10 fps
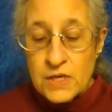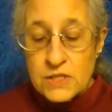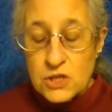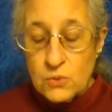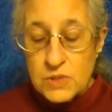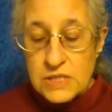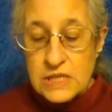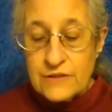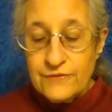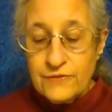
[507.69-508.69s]
So we
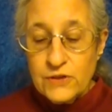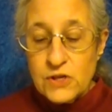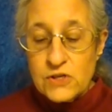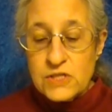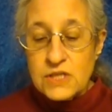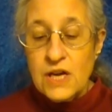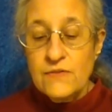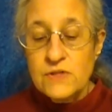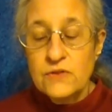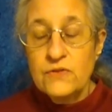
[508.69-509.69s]
see the first
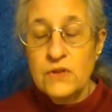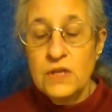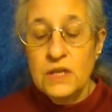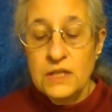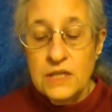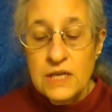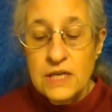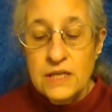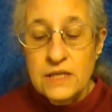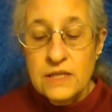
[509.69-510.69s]
feet
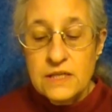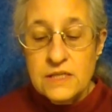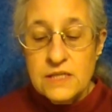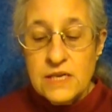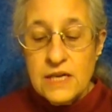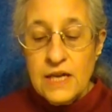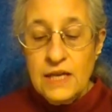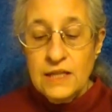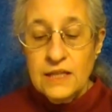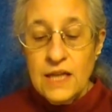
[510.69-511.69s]
is
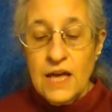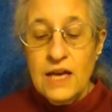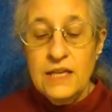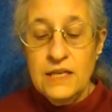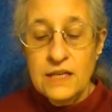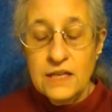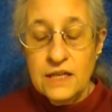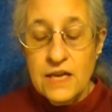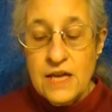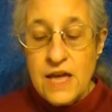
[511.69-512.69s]
a
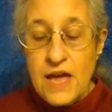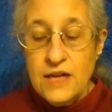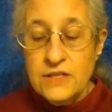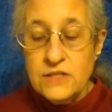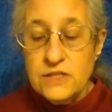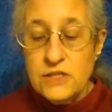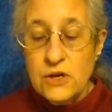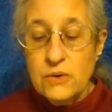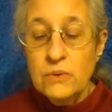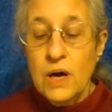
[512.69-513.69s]
layich, and
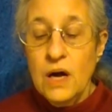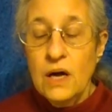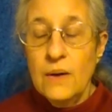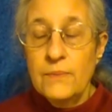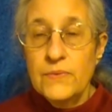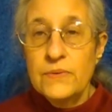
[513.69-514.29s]
so uh,